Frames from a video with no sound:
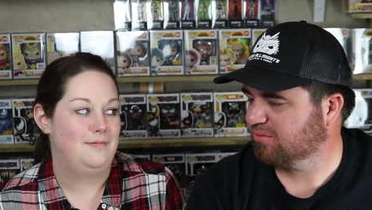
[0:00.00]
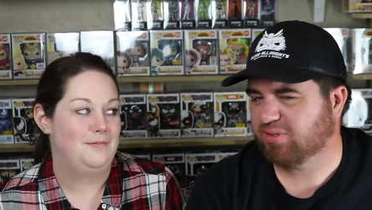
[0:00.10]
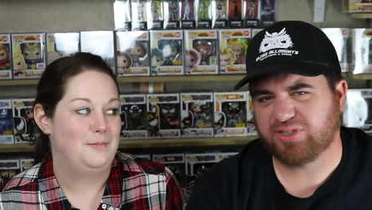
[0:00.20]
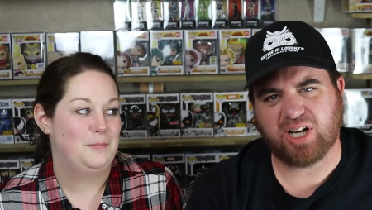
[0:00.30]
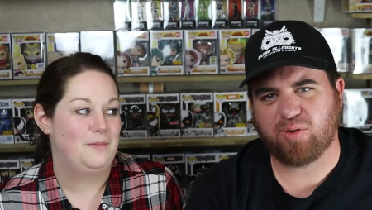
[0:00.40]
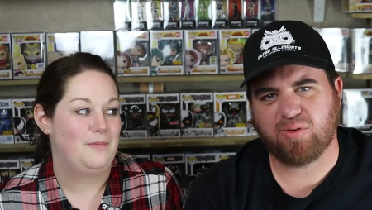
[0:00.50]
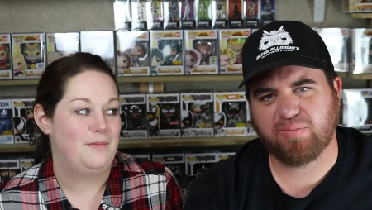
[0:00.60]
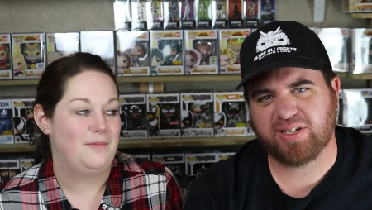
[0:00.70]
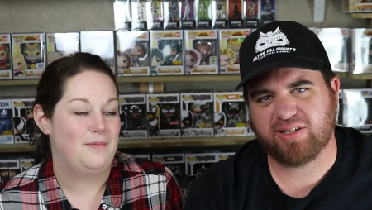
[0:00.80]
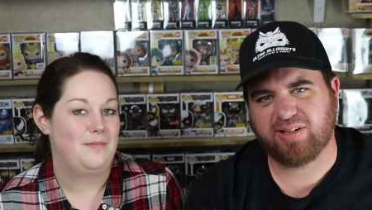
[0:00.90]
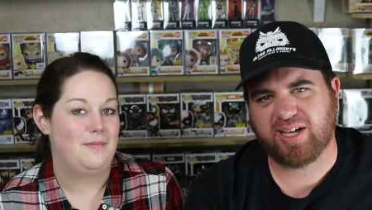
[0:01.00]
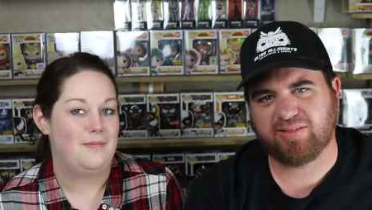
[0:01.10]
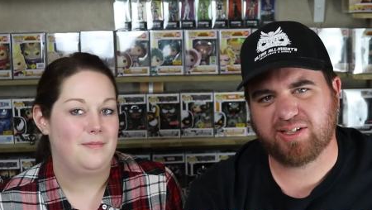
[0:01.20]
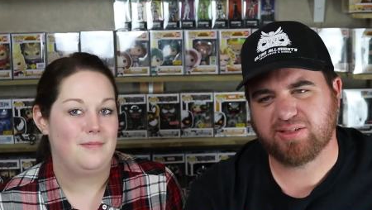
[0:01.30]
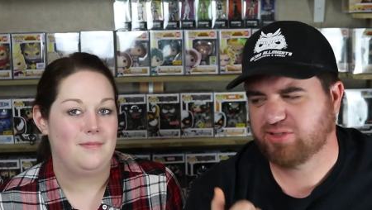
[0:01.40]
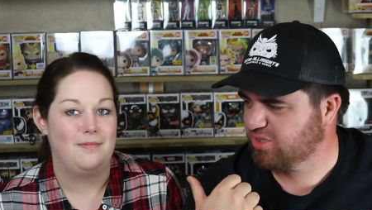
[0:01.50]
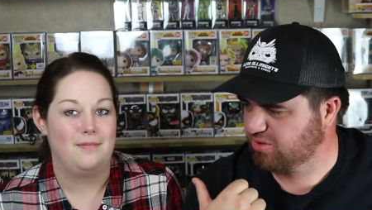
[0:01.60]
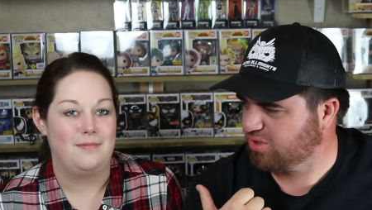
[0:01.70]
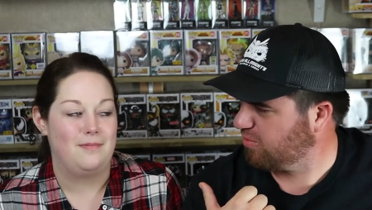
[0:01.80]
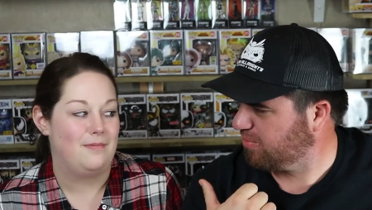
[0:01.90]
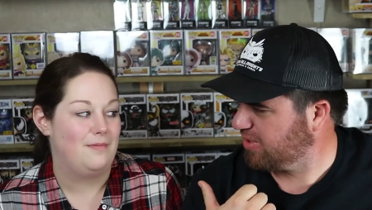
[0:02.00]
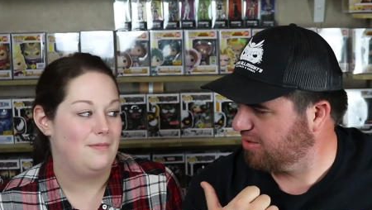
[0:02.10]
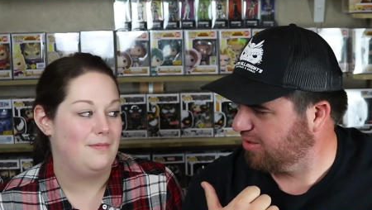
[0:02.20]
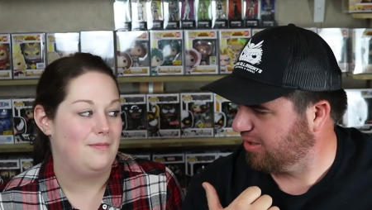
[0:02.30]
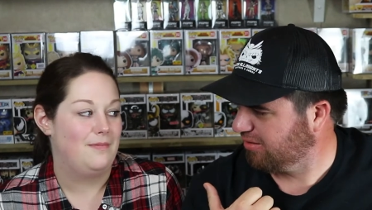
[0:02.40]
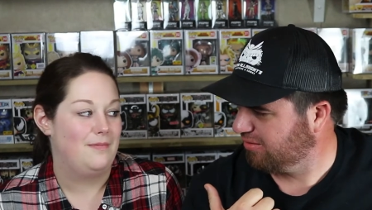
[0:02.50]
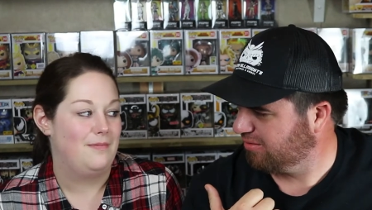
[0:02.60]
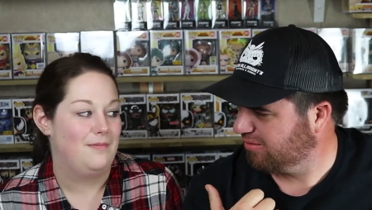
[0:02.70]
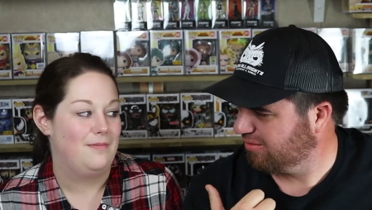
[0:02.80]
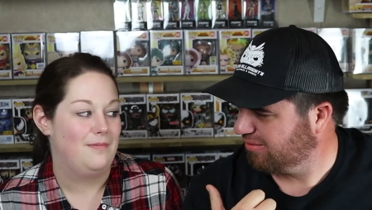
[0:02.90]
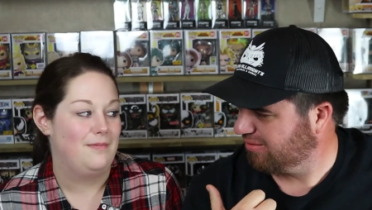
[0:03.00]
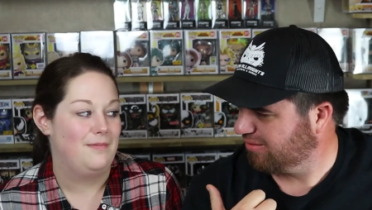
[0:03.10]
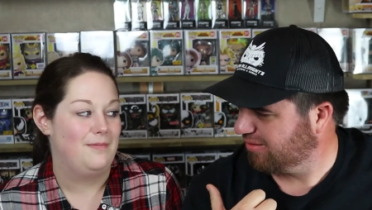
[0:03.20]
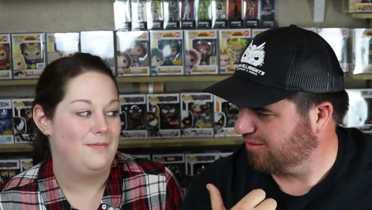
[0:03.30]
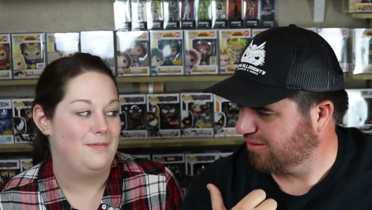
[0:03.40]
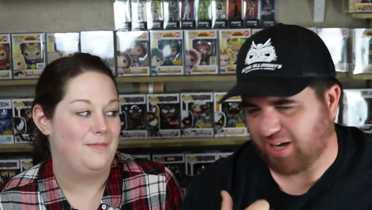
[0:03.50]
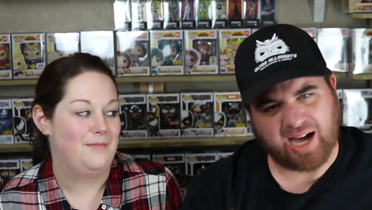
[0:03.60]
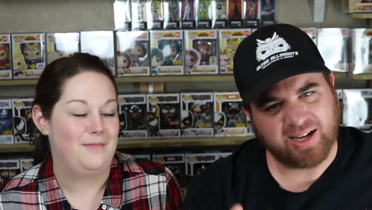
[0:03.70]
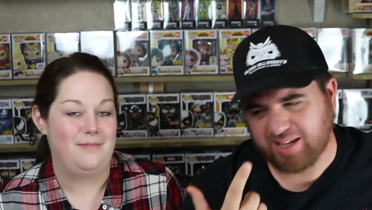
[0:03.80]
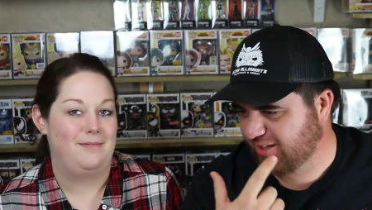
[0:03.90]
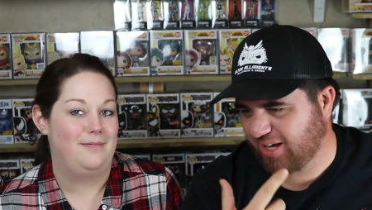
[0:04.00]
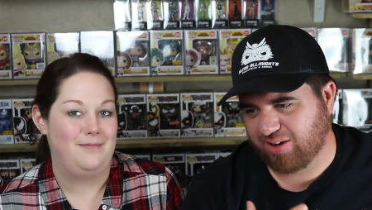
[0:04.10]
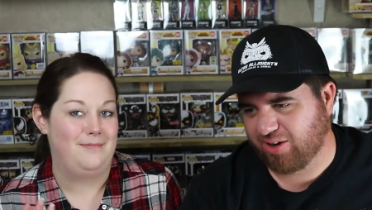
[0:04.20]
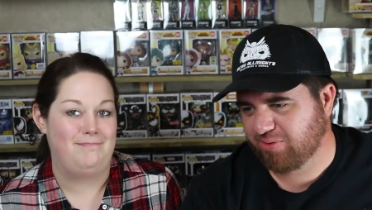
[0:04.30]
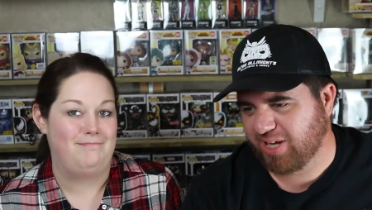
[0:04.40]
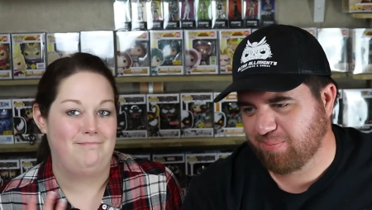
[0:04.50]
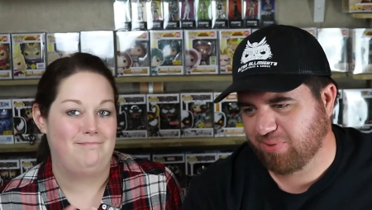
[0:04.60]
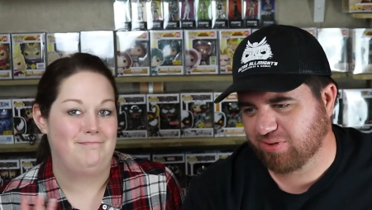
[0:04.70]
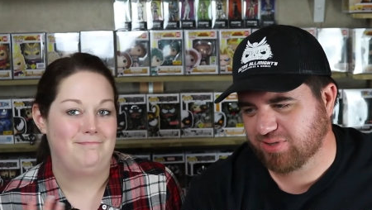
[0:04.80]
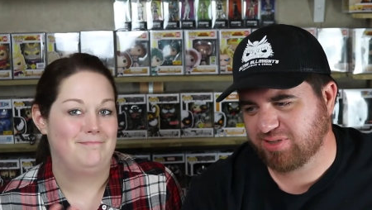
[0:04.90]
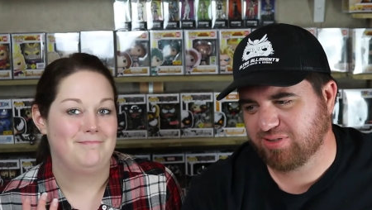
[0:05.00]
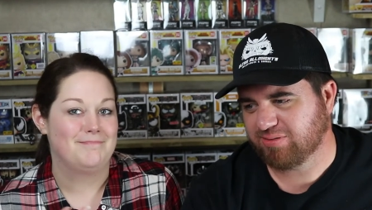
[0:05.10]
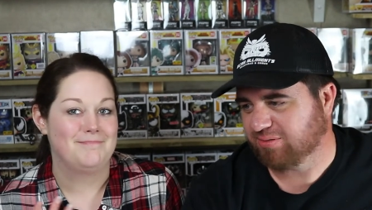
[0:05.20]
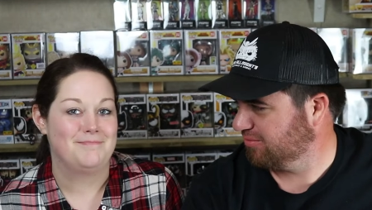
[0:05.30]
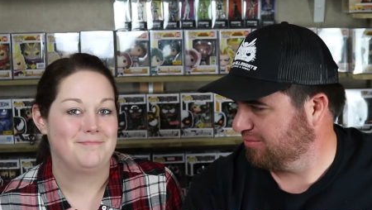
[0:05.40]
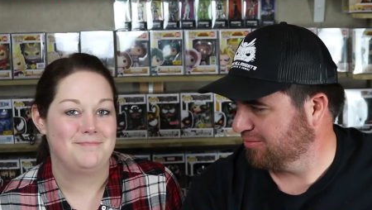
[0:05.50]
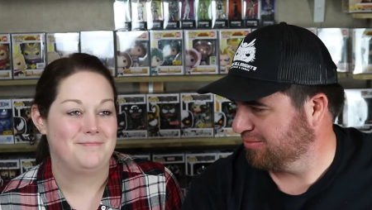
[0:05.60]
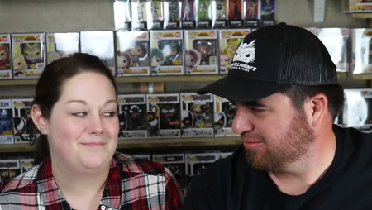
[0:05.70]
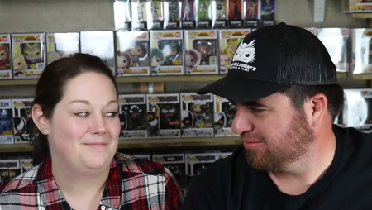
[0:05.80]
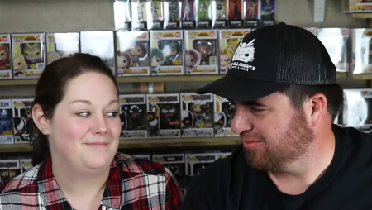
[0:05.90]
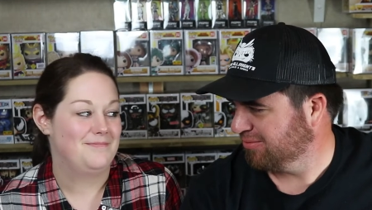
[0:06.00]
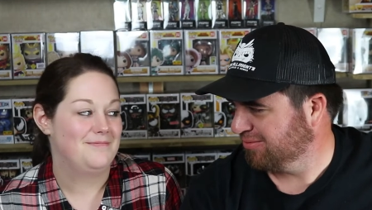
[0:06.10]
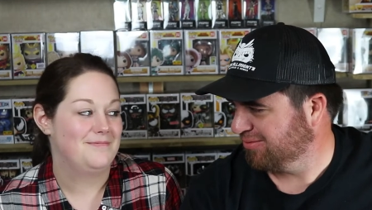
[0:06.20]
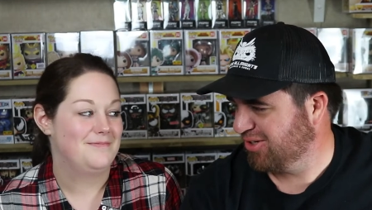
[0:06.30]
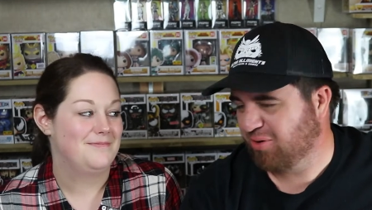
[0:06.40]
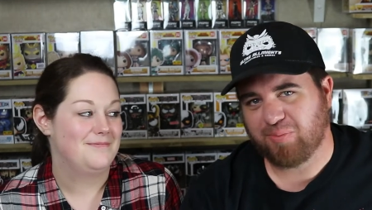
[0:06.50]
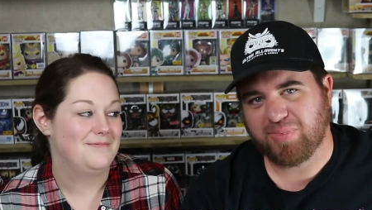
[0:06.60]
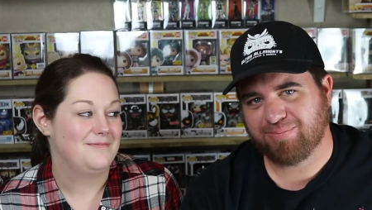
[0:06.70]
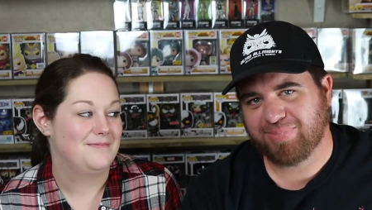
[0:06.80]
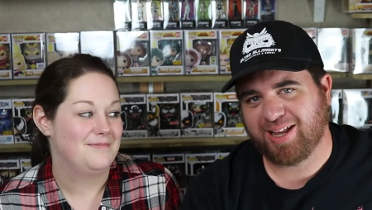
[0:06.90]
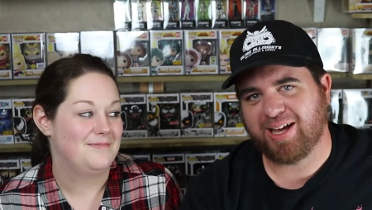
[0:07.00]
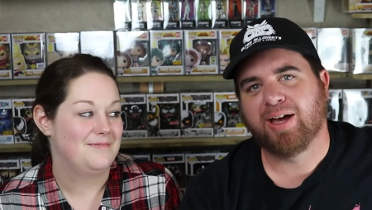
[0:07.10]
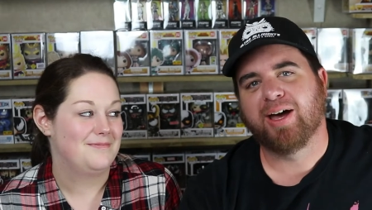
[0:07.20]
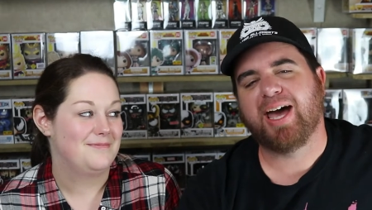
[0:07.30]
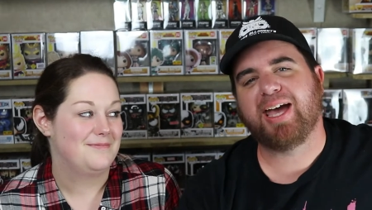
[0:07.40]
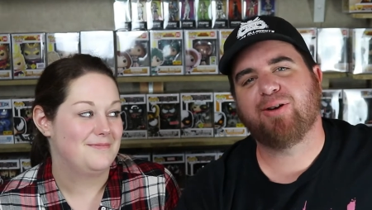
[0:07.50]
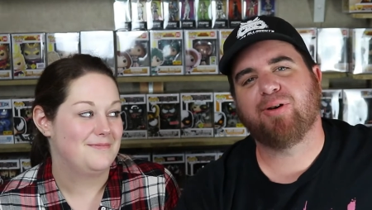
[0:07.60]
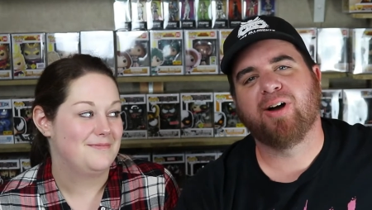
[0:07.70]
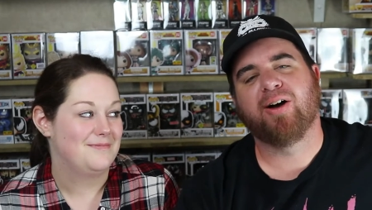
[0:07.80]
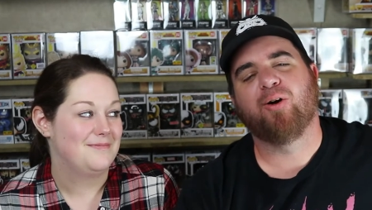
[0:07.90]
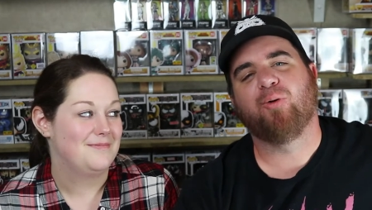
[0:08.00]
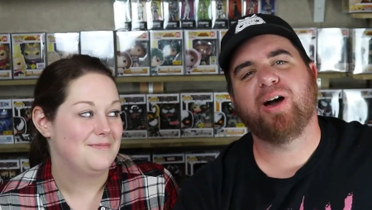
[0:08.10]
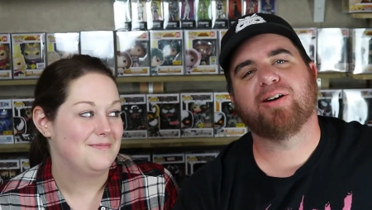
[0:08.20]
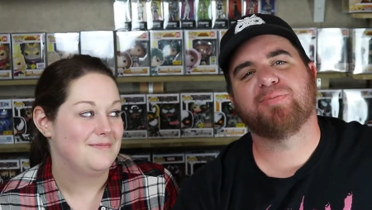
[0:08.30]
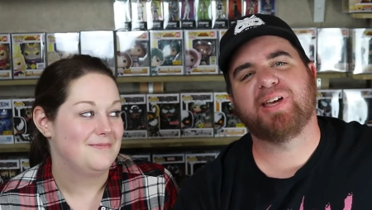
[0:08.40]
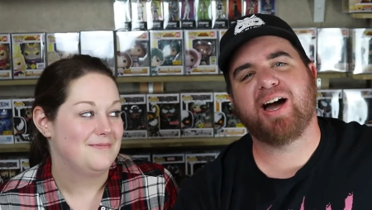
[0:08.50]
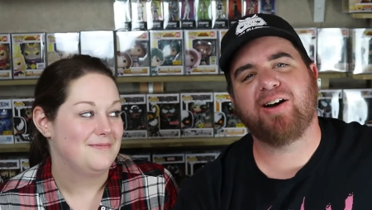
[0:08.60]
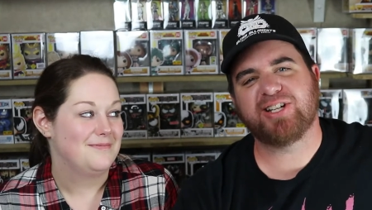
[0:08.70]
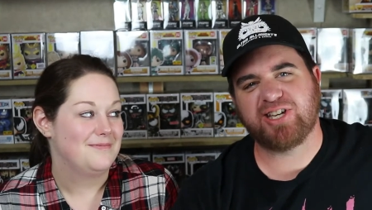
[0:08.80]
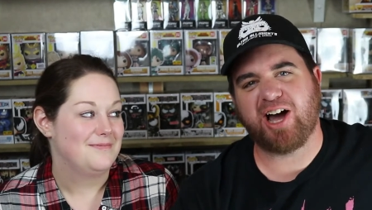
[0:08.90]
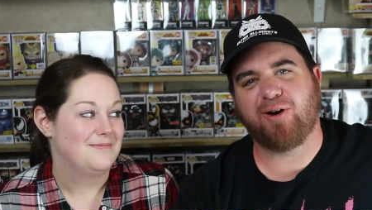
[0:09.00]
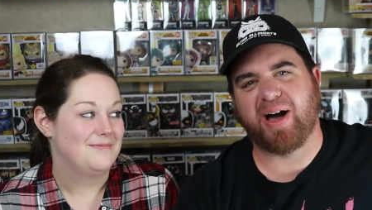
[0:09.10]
Speaker 1: what y'all want me to do that? Shoot, you don't want me to do that? I get down on that boy shoe. You want me to be like, hey, welcome y'all, it's y'all